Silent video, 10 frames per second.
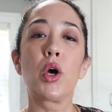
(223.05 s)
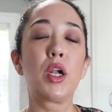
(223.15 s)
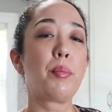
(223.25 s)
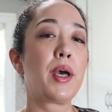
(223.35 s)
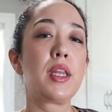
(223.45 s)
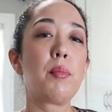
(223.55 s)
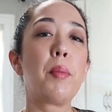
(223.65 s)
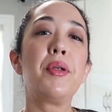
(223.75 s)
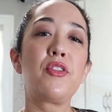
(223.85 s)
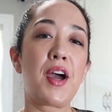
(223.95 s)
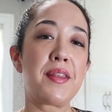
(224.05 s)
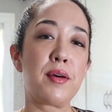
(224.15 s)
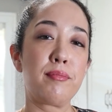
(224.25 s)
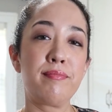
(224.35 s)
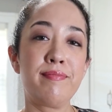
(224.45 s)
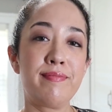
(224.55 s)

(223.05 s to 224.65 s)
We're gonna plate them up and try them.